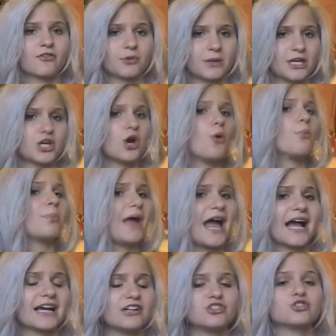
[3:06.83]
for me to go
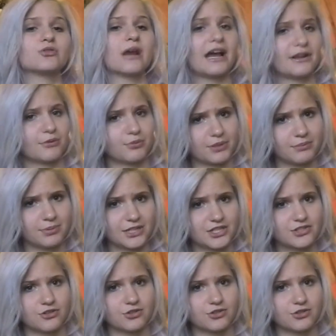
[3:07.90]
back and try to re-bleach